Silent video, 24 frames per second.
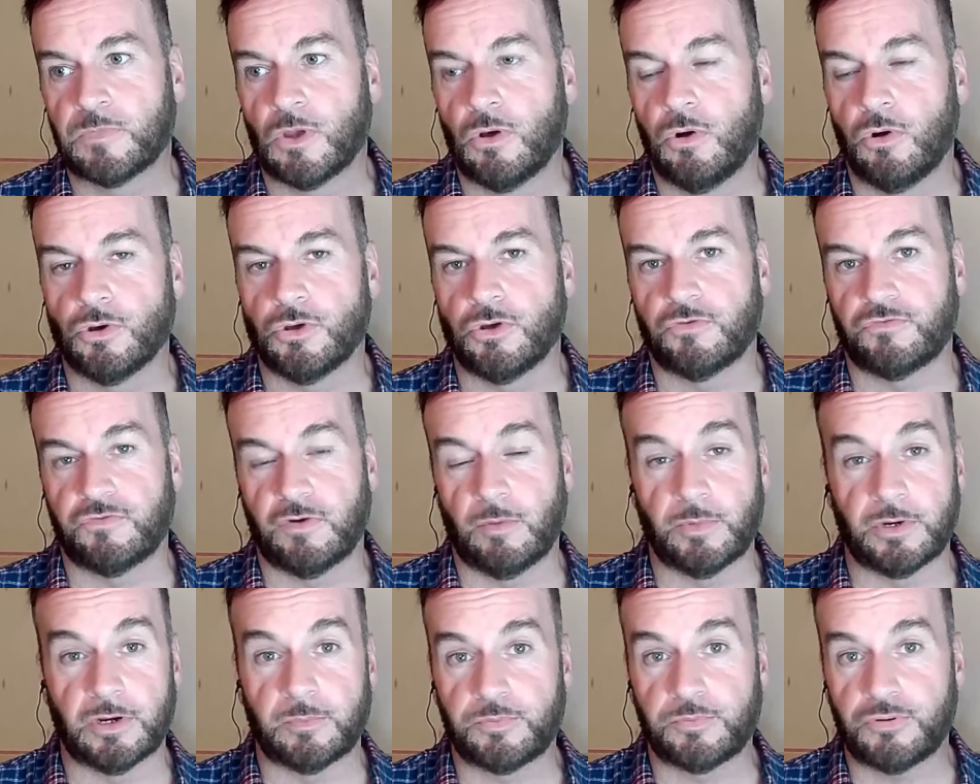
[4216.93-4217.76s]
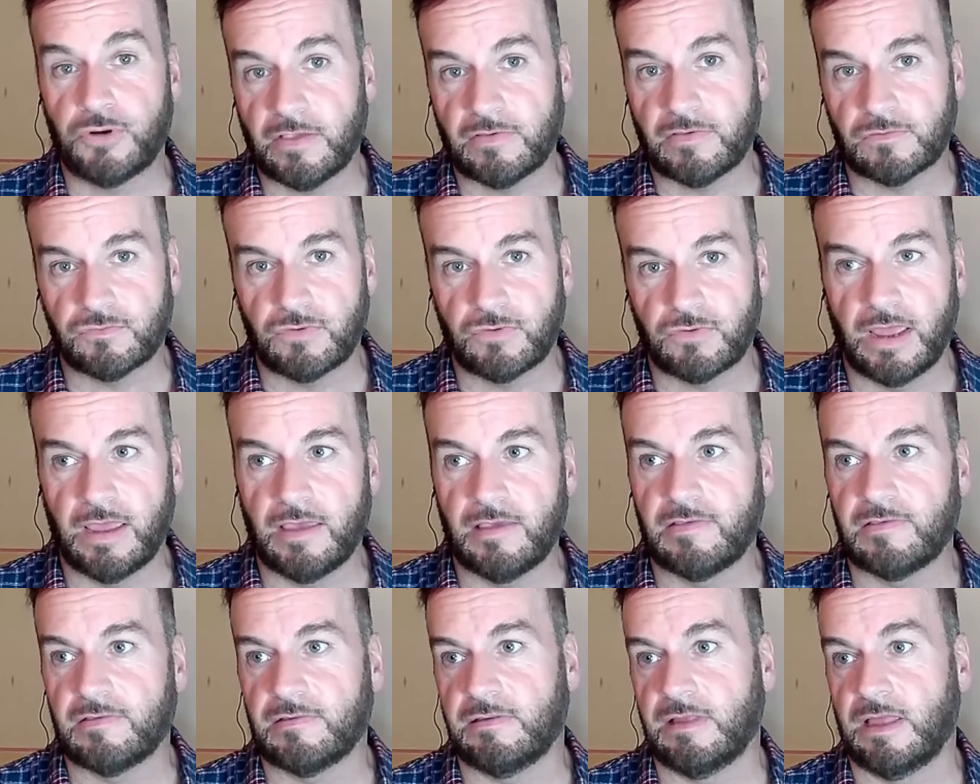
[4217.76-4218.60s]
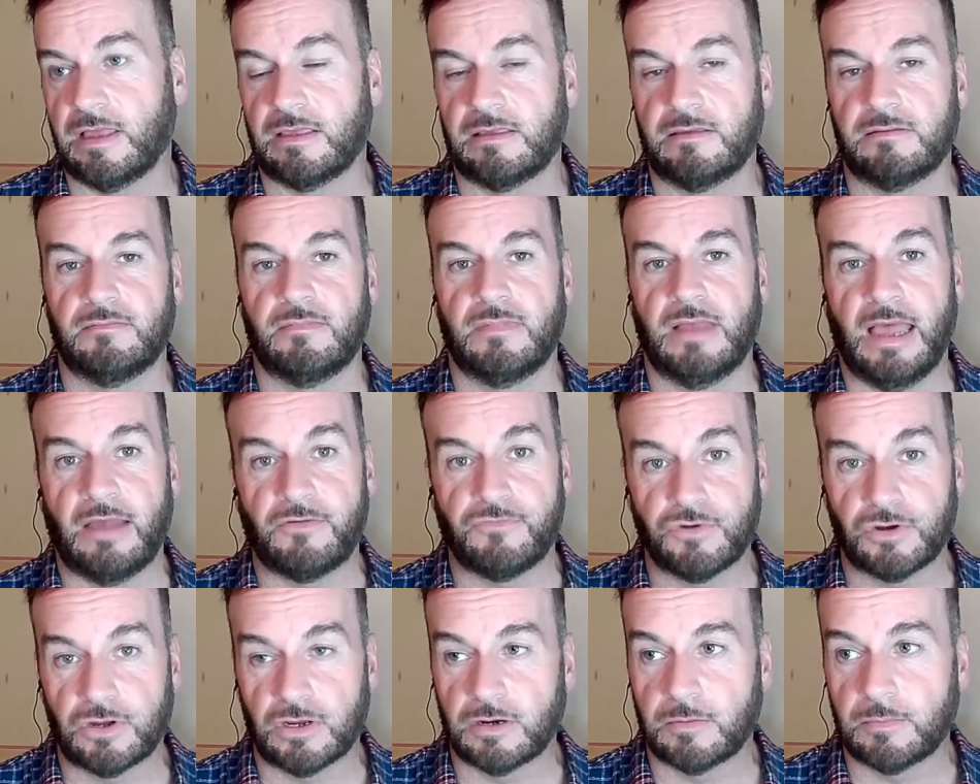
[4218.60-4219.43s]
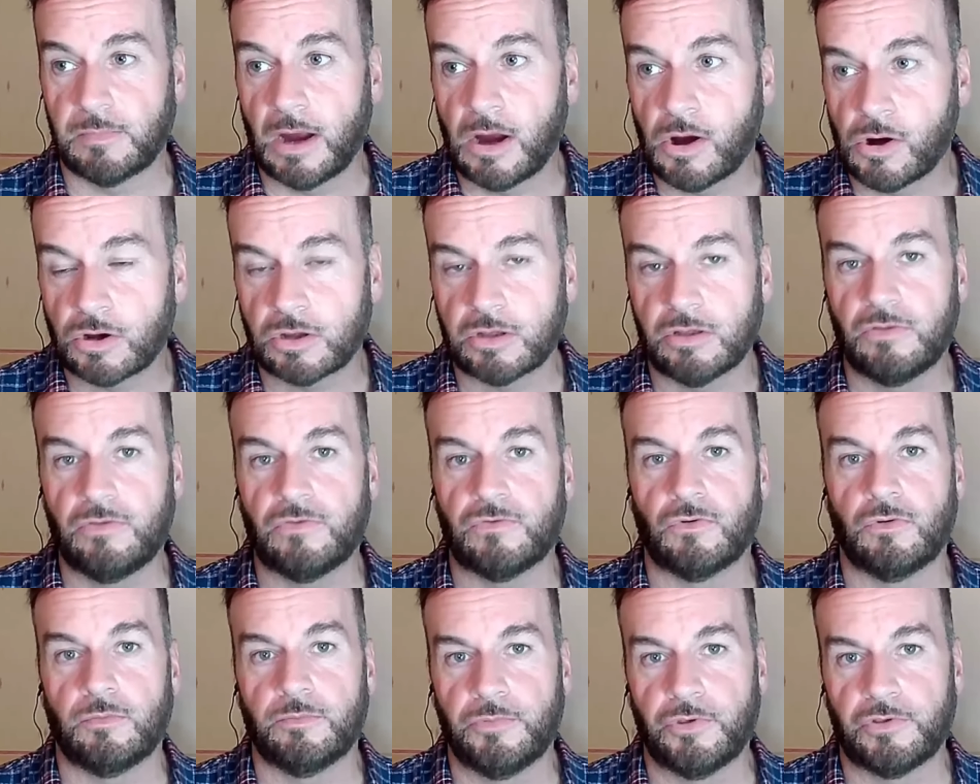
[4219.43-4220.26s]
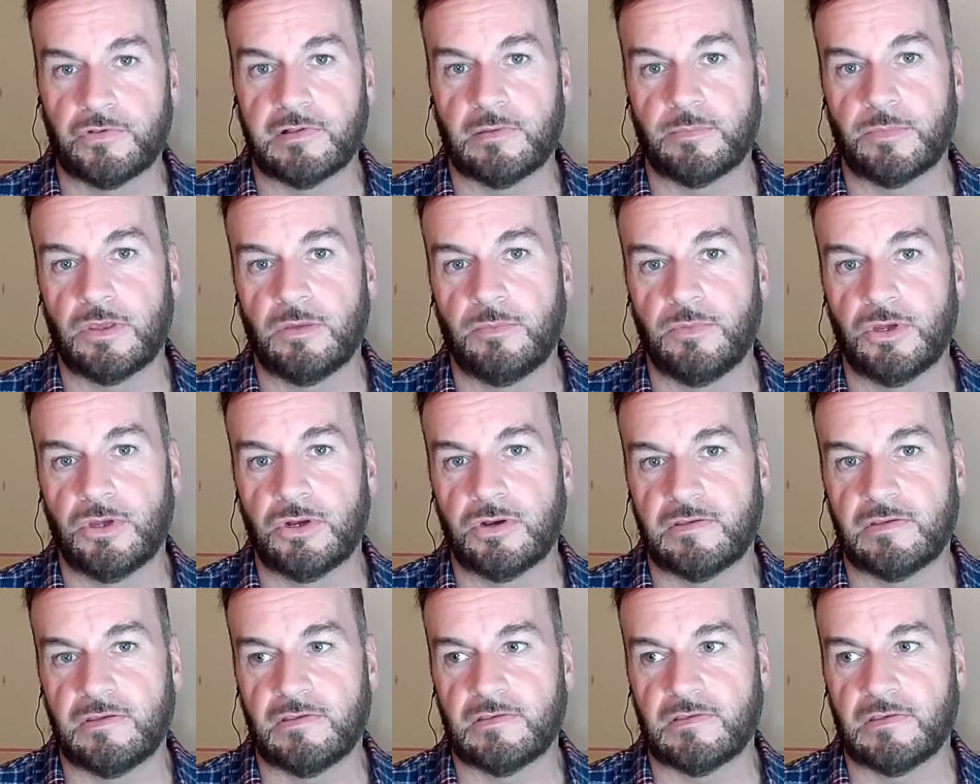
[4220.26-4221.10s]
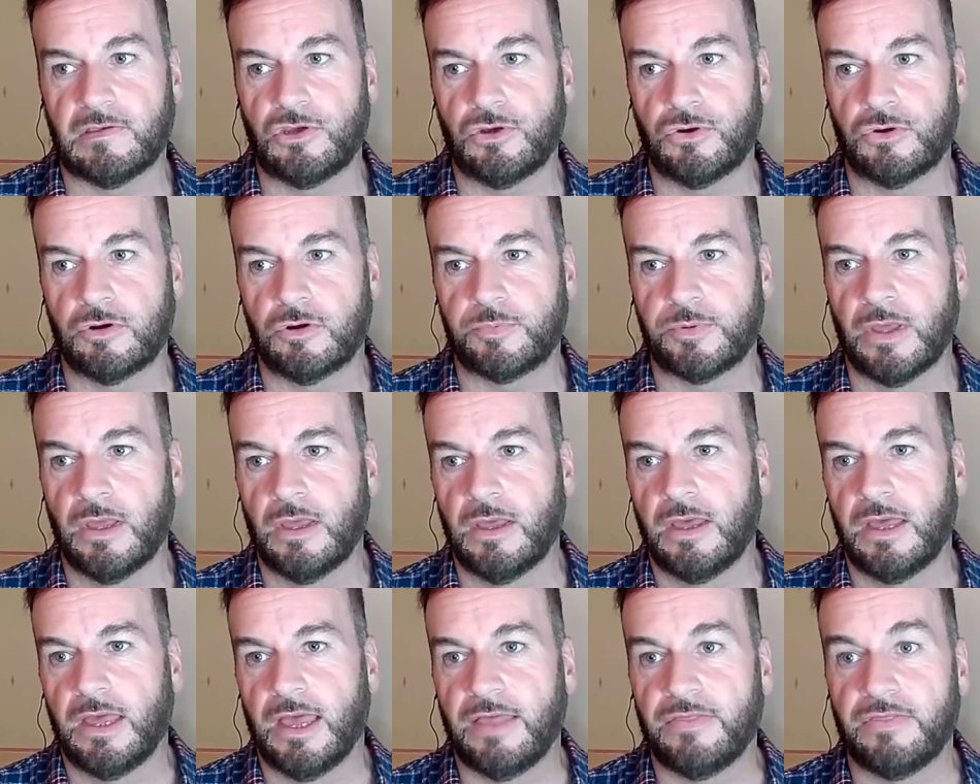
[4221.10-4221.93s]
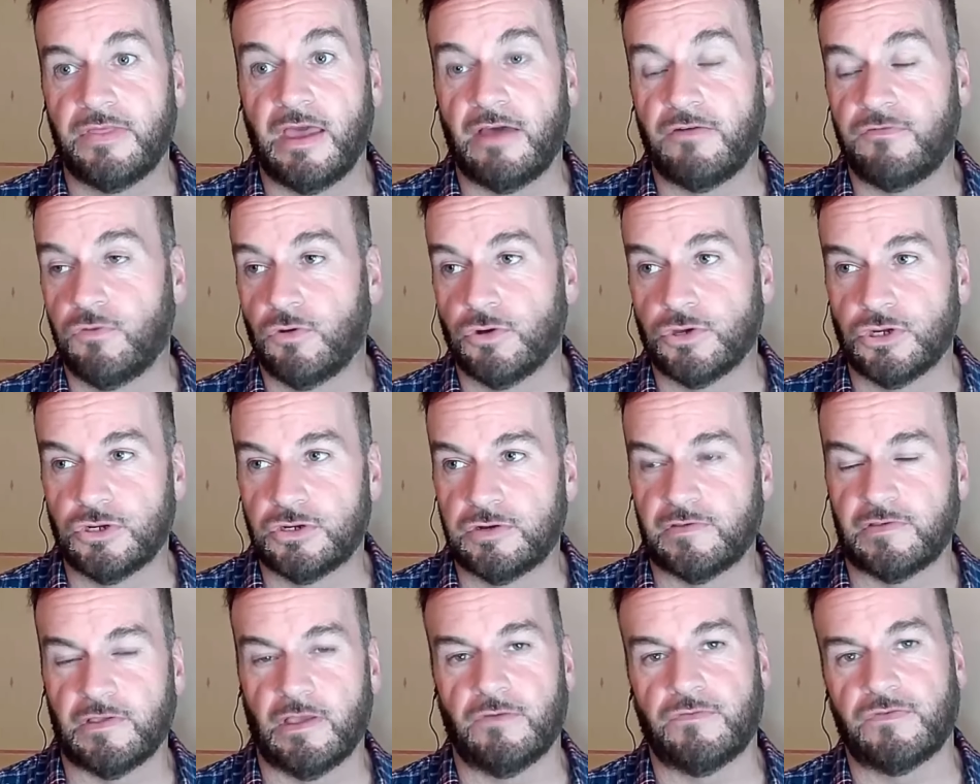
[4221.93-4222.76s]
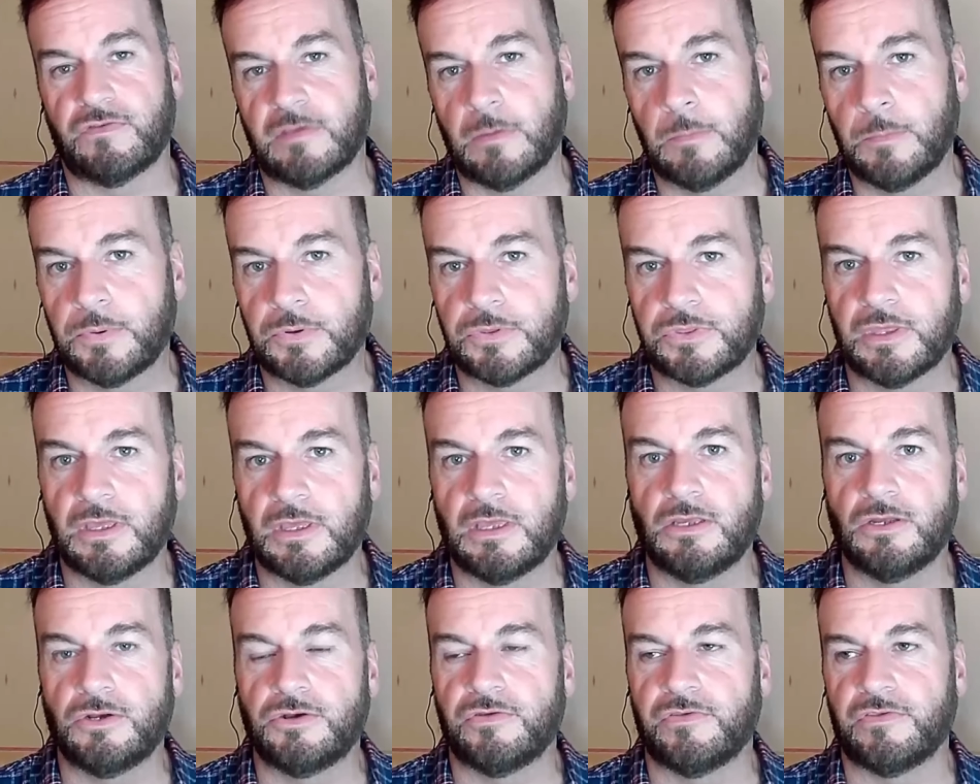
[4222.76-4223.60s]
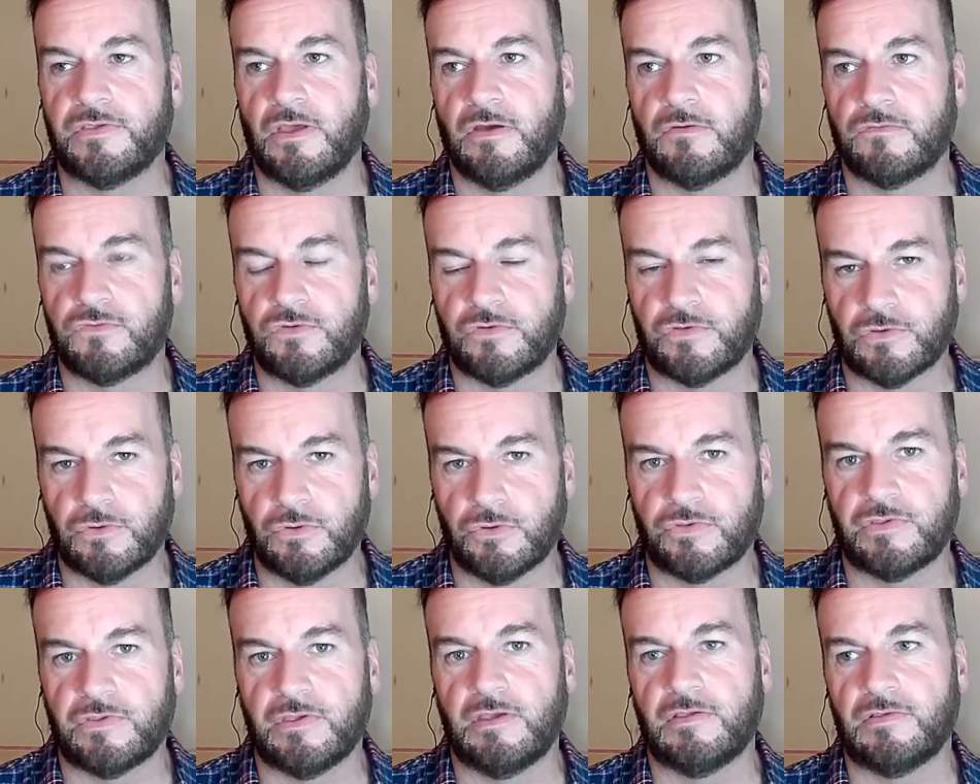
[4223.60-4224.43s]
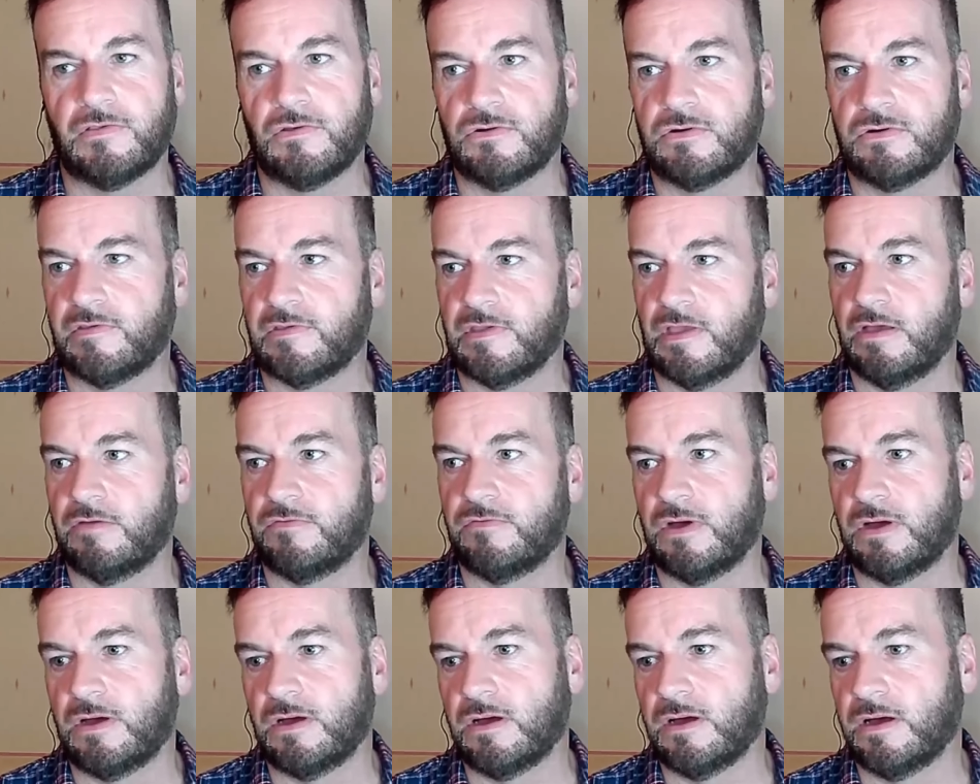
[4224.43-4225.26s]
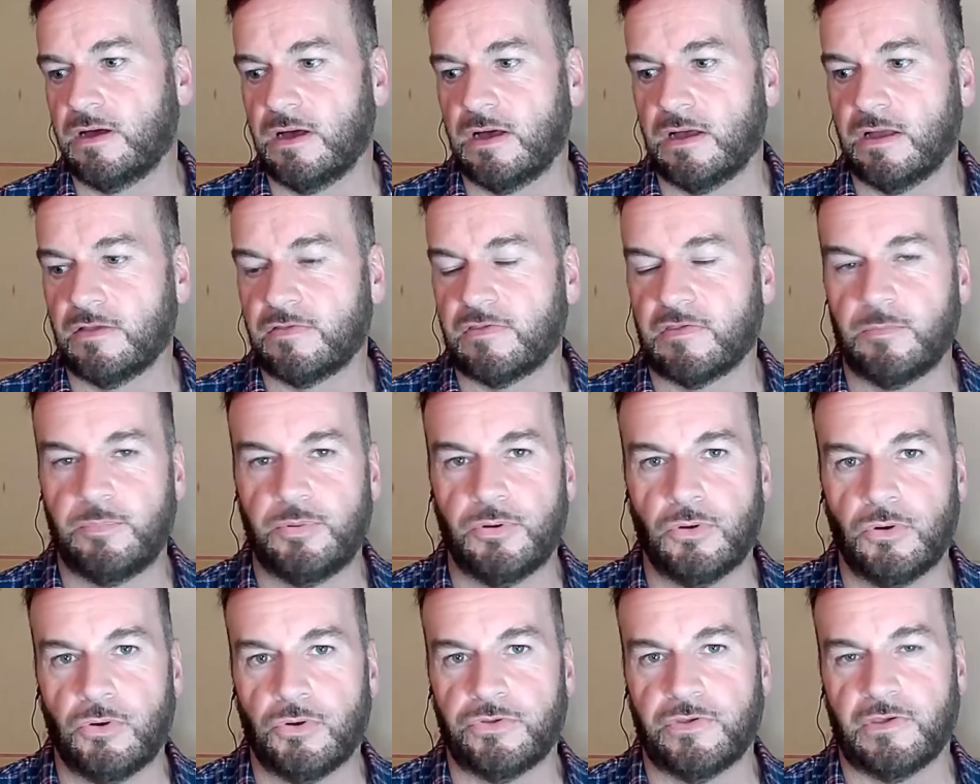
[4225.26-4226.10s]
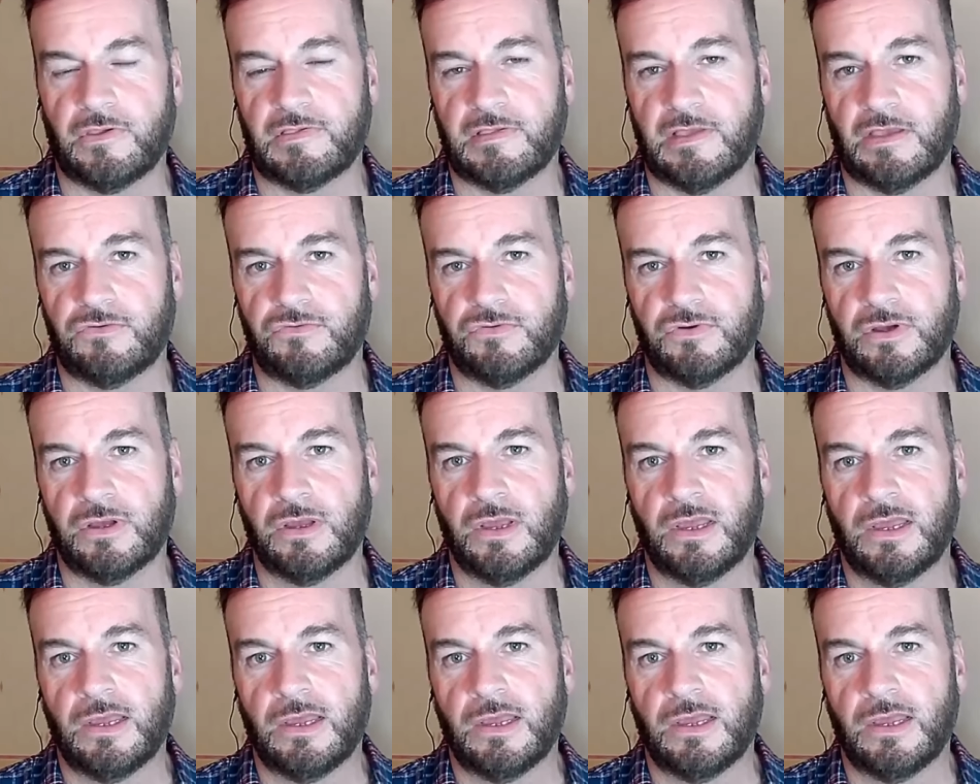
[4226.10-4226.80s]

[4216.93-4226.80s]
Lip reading: Or you're from an oppressed race like African Americans or Muslim communities in Europe, and therefore you deserve sympathy, you deserve resources, you deserve our support, etc.